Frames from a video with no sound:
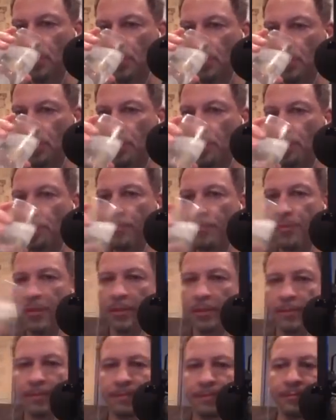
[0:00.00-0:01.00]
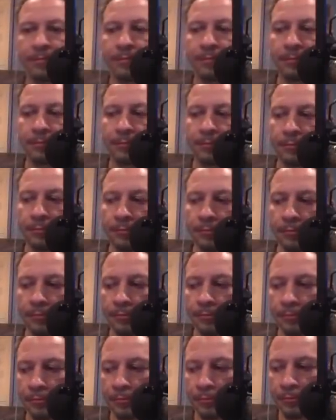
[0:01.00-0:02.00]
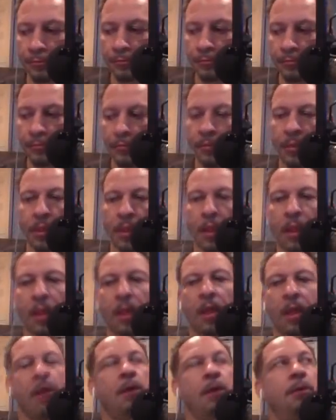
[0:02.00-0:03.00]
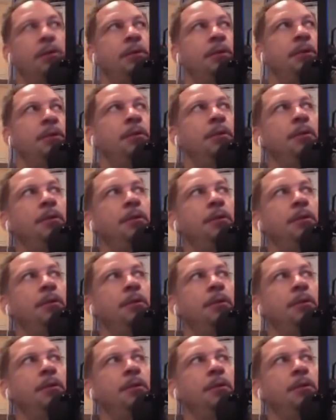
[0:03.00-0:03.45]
(silent)